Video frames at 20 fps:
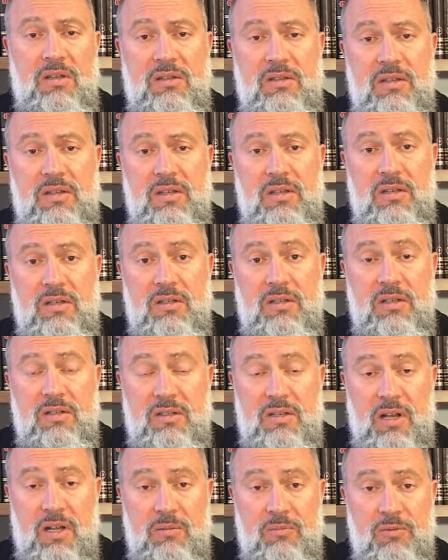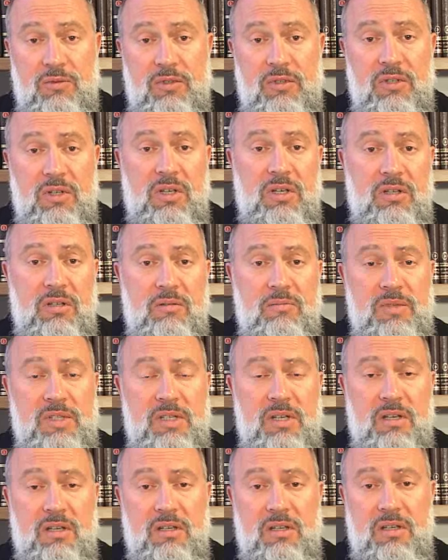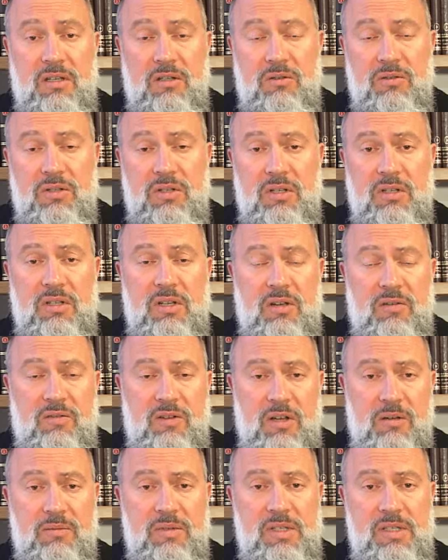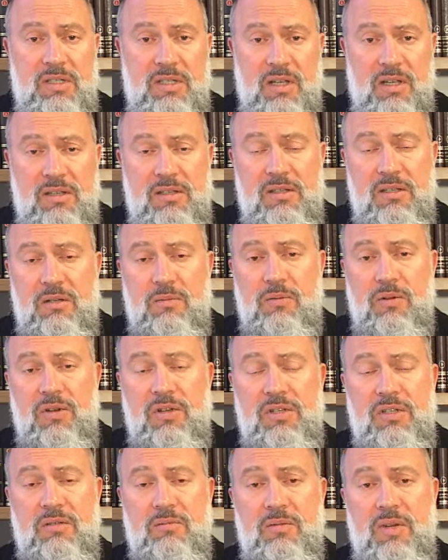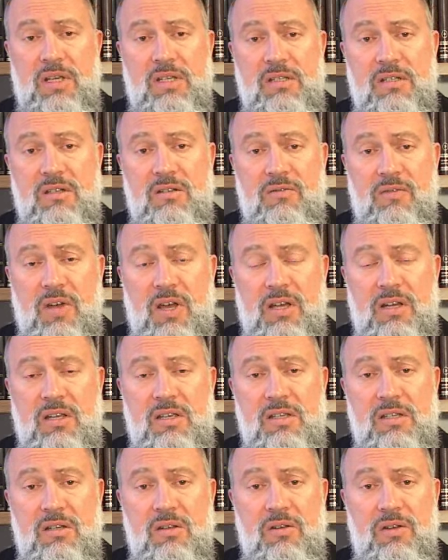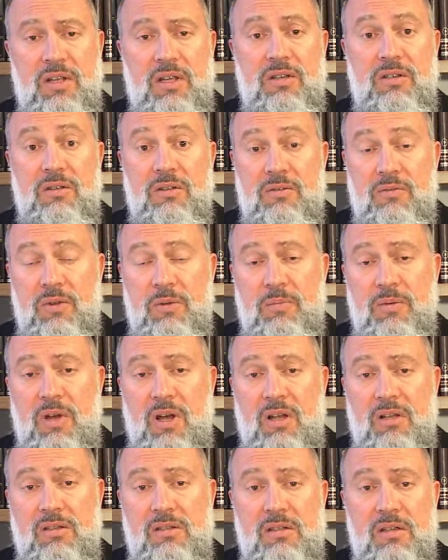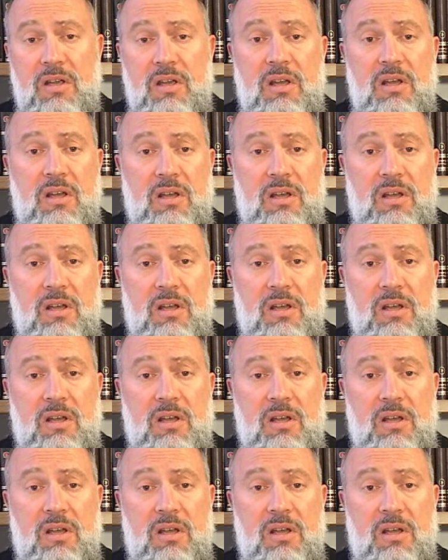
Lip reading: The Talmud in Masechet Kiddushin Daf Lamed states that a person must divide his learning into three parts,